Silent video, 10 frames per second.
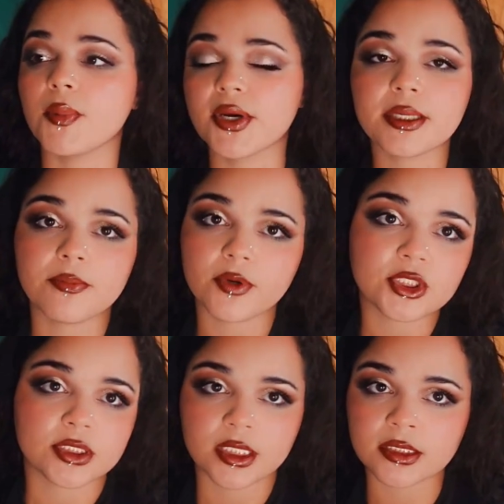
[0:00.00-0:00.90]
burning
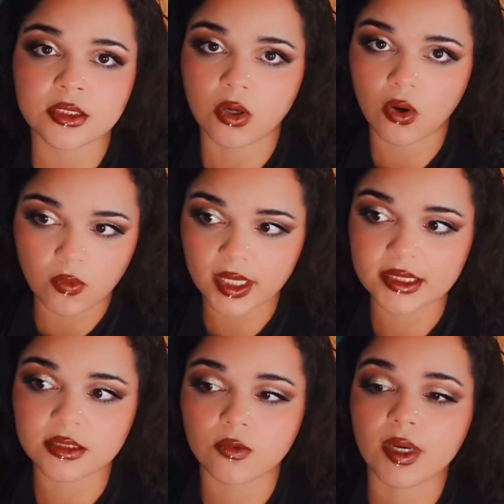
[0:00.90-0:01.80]
bridges isn't
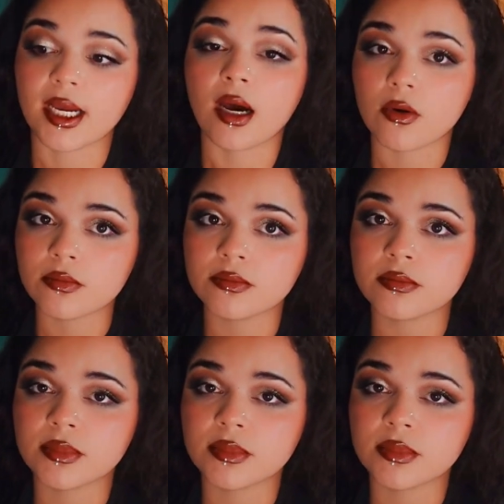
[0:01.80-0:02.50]
always the way out.